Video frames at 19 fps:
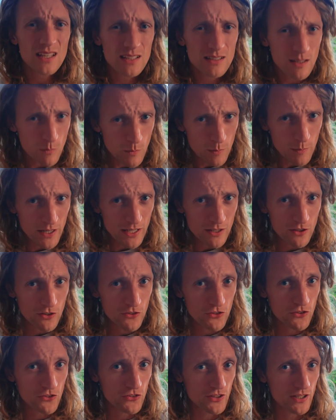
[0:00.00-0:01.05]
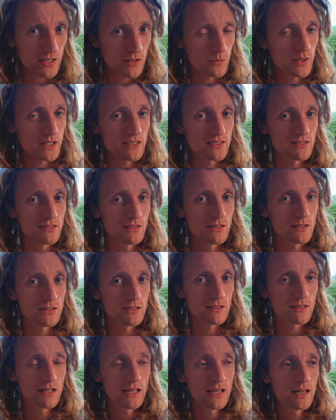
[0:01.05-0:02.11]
that we might also see and witness a lot,